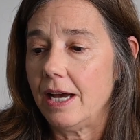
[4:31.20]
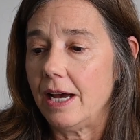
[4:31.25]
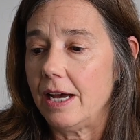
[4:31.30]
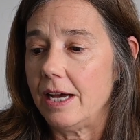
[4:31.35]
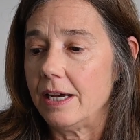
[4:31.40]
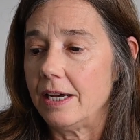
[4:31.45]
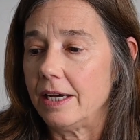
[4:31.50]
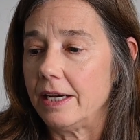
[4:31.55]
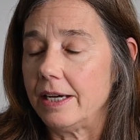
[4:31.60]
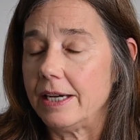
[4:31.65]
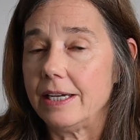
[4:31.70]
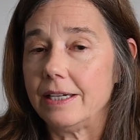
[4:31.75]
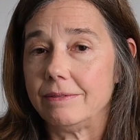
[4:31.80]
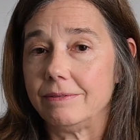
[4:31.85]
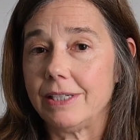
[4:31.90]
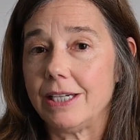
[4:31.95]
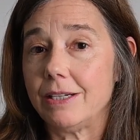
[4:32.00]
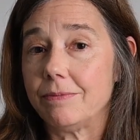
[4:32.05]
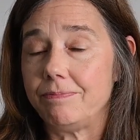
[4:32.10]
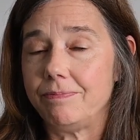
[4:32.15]

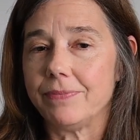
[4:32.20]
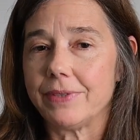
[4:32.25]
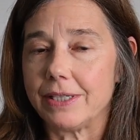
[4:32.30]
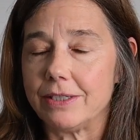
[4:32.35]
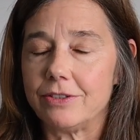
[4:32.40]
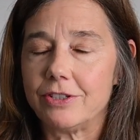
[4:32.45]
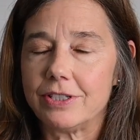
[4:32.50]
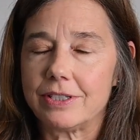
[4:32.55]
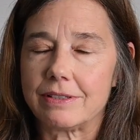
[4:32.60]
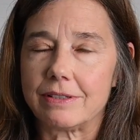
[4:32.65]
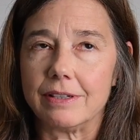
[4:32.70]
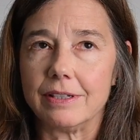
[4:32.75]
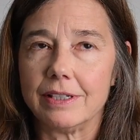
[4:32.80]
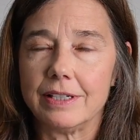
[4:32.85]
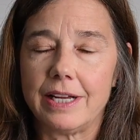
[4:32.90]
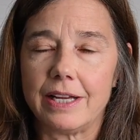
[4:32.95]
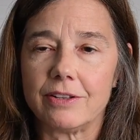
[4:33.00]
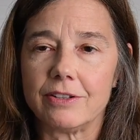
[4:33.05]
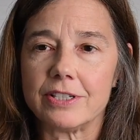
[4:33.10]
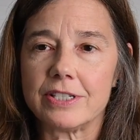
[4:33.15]
And just
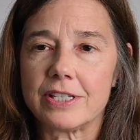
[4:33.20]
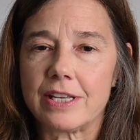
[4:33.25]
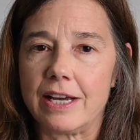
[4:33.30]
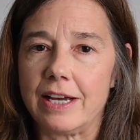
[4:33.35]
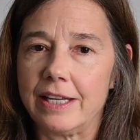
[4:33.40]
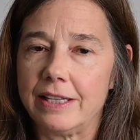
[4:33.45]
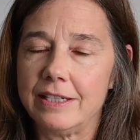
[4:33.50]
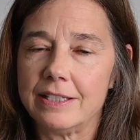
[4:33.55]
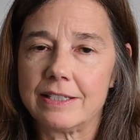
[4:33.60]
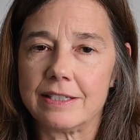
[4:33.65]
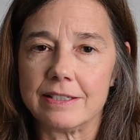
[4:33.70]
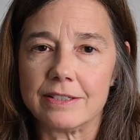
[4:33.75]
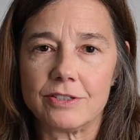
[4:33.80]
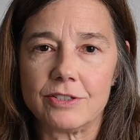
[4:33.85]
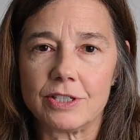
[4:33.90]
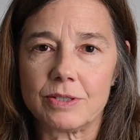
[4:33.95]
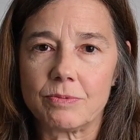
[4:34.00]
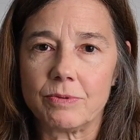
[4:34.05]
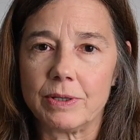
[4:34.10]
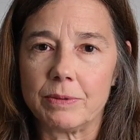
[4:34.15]
another aside, this is
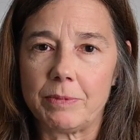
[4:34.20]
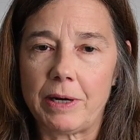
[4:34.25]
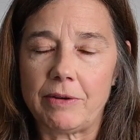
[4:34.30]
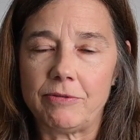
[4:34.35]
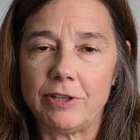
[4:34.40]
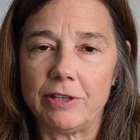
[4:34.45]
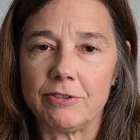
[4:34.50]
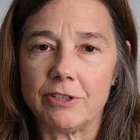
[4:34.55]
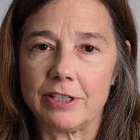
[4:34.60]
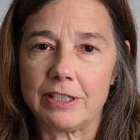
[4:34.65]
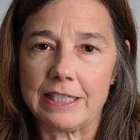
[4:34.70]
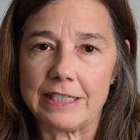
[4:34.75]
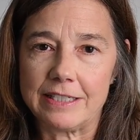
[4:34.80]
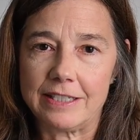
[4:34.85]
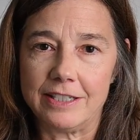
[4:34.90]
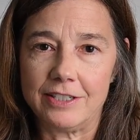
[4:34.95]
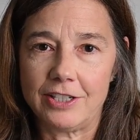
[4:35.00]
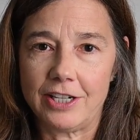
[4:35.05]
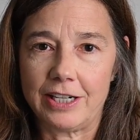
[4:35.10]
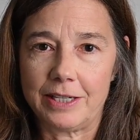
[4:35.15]
just one of my favorite things
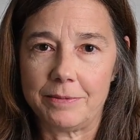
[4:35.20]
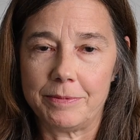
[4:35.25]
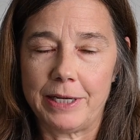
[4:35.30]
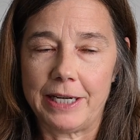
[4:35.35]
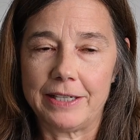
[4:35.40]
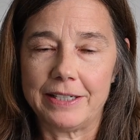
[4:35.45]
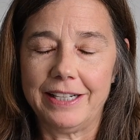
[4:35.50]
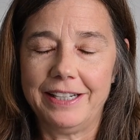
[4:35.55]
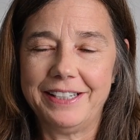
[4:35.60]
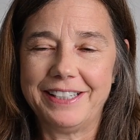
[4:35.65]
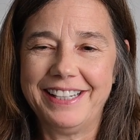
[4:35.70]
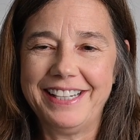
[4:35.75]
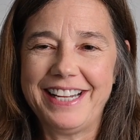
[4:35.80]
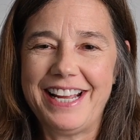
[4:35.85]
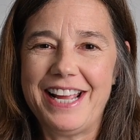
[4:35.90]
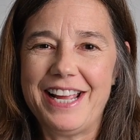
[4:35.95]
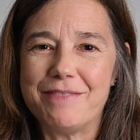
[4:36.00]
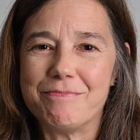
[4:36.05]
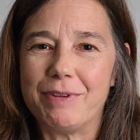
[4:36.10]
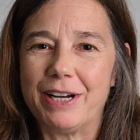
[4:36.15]
to talk about,
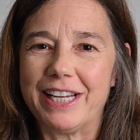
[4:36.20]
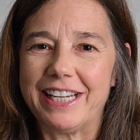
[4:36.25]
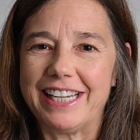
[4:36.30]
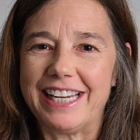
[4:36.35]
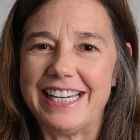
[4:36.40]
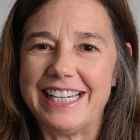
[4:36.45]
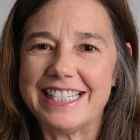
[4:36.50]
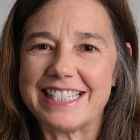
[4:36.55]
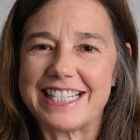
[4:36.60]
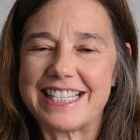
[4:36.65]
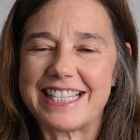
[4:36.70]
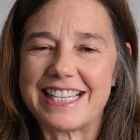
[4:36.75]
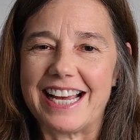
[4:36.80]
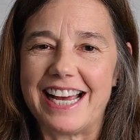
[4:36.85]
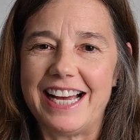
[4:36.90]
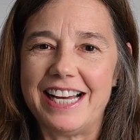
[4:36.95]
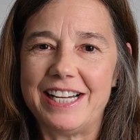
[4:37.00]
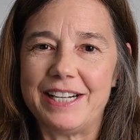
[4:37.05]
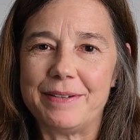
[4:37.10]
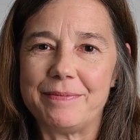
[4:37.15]
but
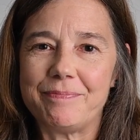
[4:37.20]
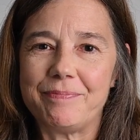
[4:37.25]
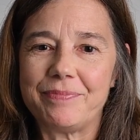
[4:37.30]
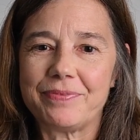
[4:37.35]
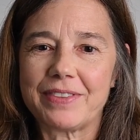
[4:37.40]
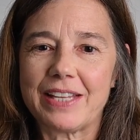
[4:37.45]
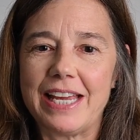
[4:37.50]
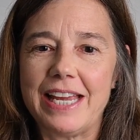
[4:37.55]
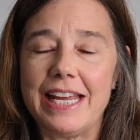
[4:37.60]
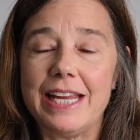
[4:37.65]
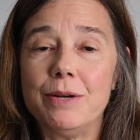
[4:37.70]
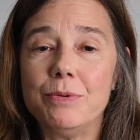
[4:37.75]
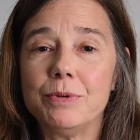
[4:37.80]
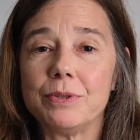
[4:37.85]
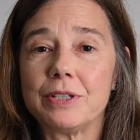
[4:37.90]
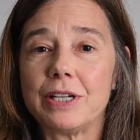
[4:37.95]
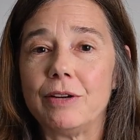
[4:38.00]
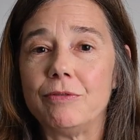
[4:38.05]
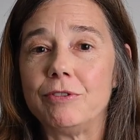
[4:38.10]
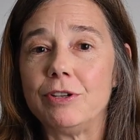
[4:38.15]
it will
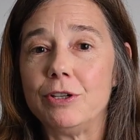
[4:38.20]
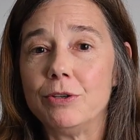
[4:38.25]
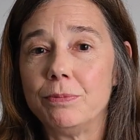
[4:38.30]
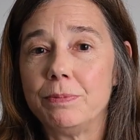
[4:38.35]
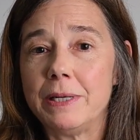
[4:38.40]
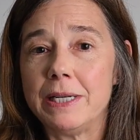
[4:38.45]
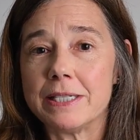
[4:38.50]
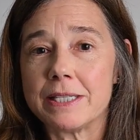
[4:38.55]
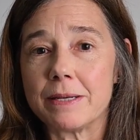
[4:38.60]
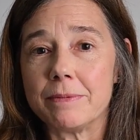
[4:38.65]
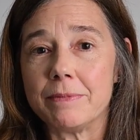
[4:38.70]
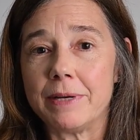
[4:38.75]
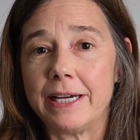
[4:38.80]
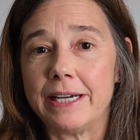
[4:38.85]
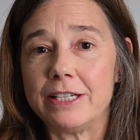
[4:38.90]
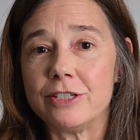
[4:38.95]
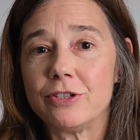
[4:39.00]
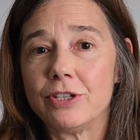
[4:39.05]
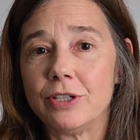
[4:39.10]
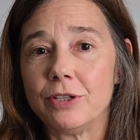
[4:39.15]
give you peace of
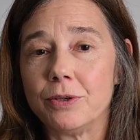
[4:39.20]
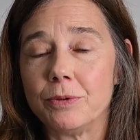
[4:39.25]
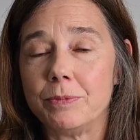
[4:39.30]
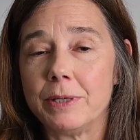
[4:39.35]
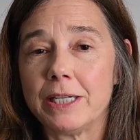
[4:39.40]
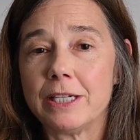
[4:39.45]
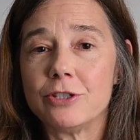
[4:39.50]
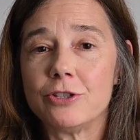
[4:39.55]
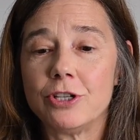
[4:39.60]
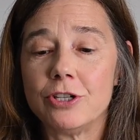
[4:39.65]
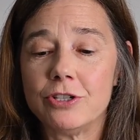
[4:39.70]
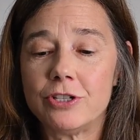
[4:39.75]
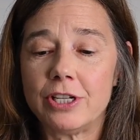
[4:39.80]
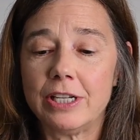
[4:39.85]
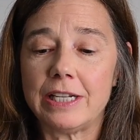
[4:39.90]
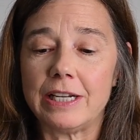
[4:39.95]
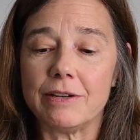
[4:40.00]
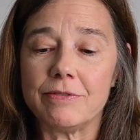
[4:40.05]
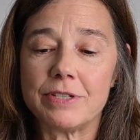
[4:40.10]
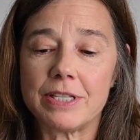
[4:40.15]
mind too, because
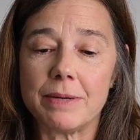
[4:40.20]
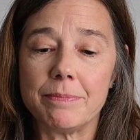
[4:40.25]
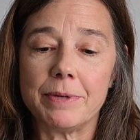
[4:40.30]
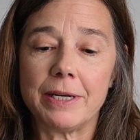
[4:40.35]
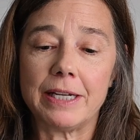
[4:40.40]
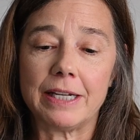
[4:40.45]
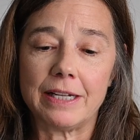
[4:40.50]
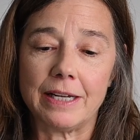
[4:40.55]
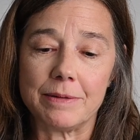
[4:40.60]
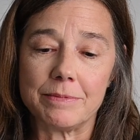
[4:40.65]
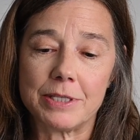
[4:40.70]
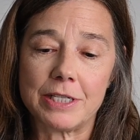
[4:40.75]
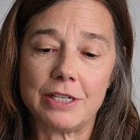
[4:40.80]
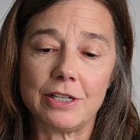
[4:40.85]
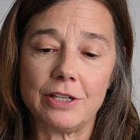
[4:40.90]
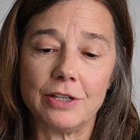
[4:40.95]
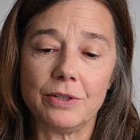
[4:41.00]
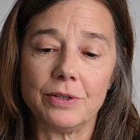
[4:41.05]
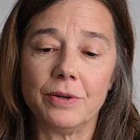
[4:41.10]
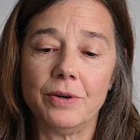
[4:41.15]
usually if somebody comes to
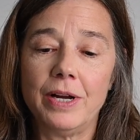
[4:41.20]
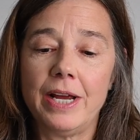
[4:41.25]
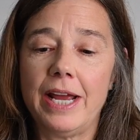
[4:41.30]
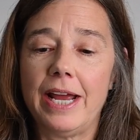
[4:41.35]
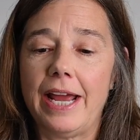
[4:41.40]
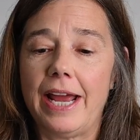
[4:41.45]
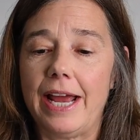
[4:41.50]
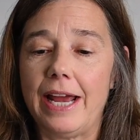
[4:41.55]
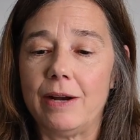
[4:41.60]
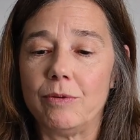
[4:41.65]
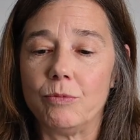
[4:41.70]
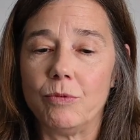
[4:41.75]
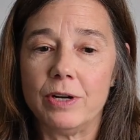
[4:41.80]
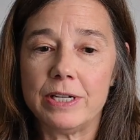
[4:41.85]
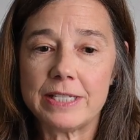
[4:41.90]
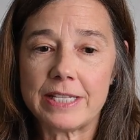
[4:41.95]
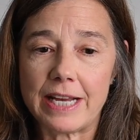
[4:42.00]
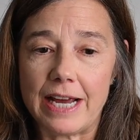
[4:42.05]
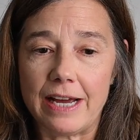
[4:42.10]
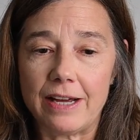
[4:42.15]
you and
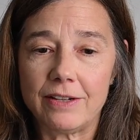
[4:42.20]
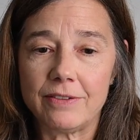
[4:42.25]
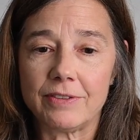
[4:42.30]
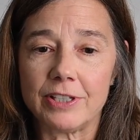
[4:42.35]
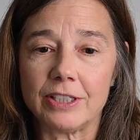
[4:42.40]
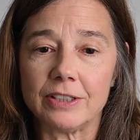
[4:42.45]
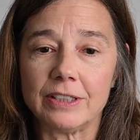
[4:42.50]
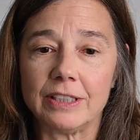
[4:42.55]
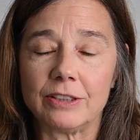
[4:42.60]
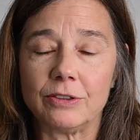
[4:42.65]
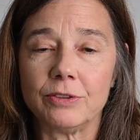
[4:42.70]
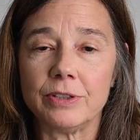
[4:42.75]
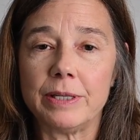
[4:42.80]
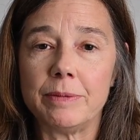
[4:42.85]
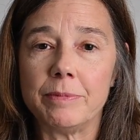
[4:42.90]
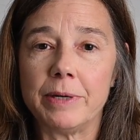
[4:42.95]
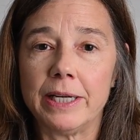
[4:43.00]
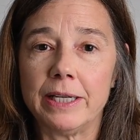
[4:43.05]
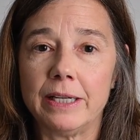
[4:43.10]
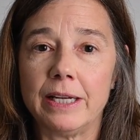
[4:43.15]
wants out of their
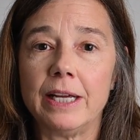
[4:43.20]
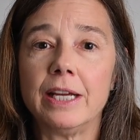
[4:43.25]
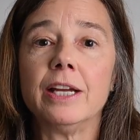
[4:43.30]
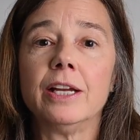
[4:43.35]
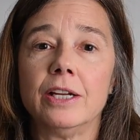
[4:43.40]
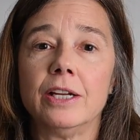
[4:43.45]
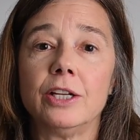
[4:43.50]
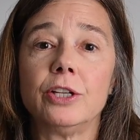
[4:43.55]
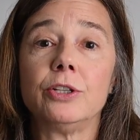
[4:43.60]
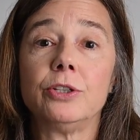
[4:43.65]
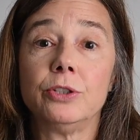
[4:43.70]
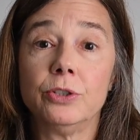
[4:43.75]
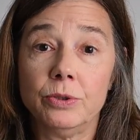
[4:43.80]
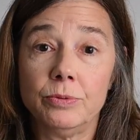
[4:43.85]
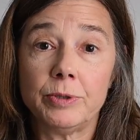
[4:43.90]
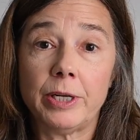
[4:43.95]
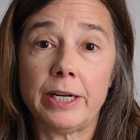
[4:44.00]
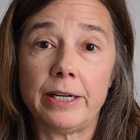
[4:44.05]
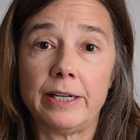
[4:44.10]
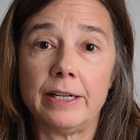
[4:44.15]
agreement, you're
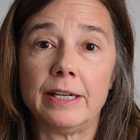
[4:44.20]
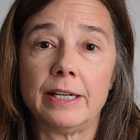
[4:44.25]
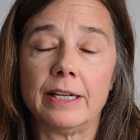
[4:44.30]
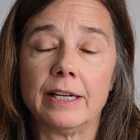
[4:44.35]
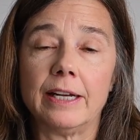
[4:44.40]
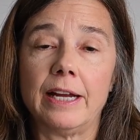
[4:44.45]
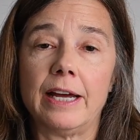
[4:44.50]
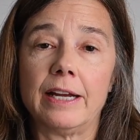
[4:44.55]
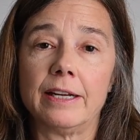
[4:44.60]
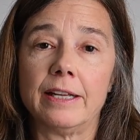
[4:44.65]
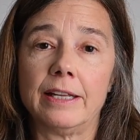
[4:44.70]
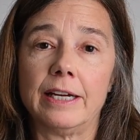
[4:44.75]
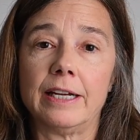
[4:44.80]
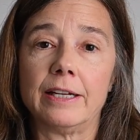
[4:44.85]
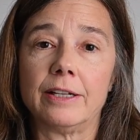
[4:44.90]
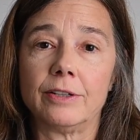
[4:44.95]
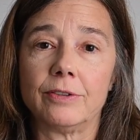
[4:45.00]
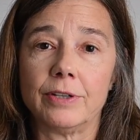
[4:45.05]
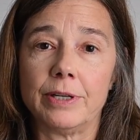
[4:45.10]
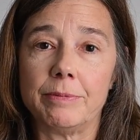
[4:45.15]
ready to get out of that
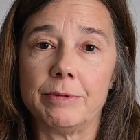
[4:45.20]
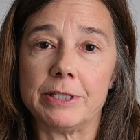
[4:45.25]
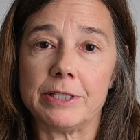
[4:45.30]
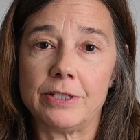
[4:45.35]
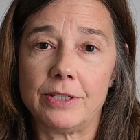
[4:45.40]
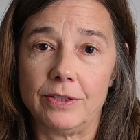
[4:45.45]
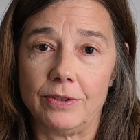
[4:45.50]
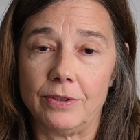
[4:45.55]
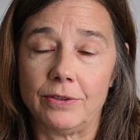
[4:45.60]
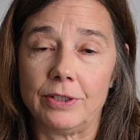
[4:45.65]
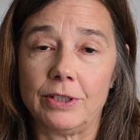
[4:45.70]
agreement too.